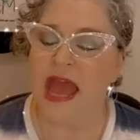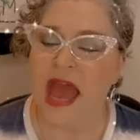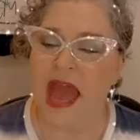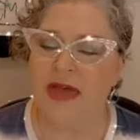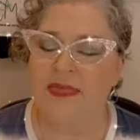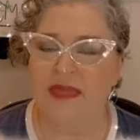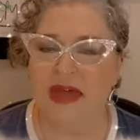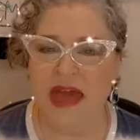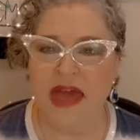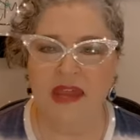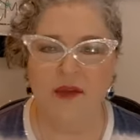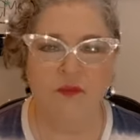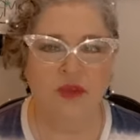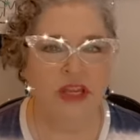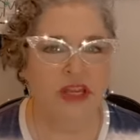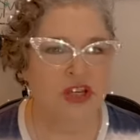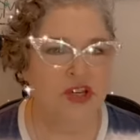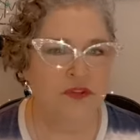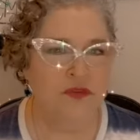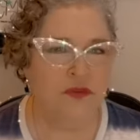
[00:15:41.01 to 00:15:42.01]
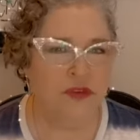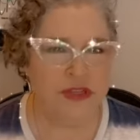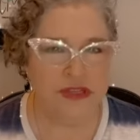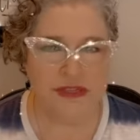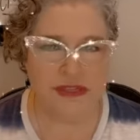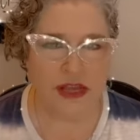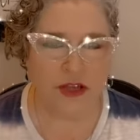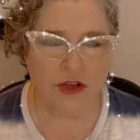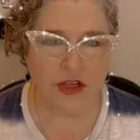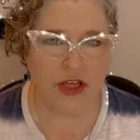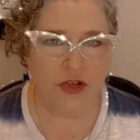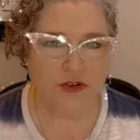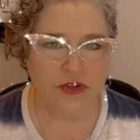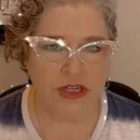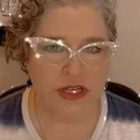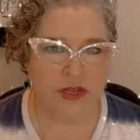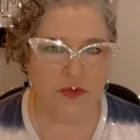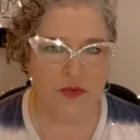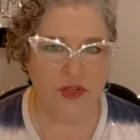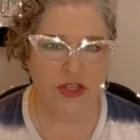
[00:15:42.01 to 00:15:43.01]
And then we can do freestyle
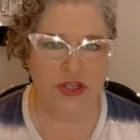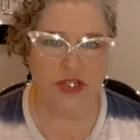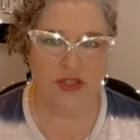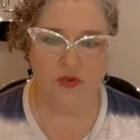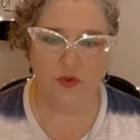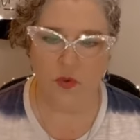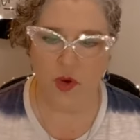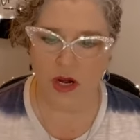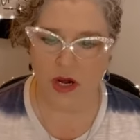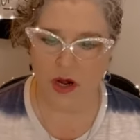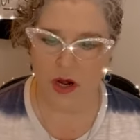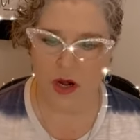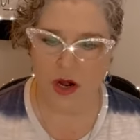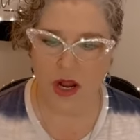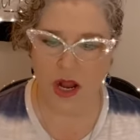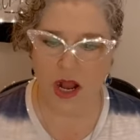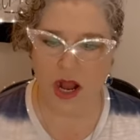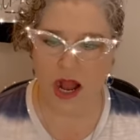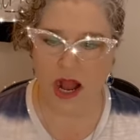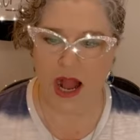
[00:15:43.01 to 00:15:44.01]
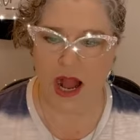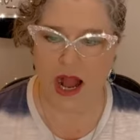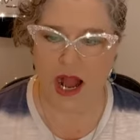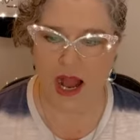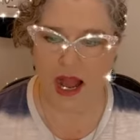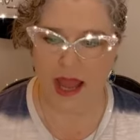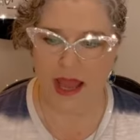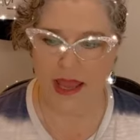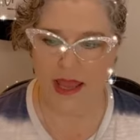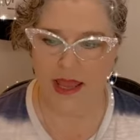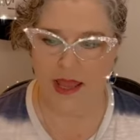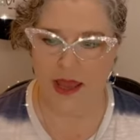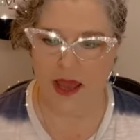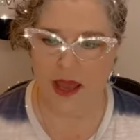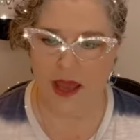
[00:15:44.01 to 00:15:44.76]
coaching, which is where I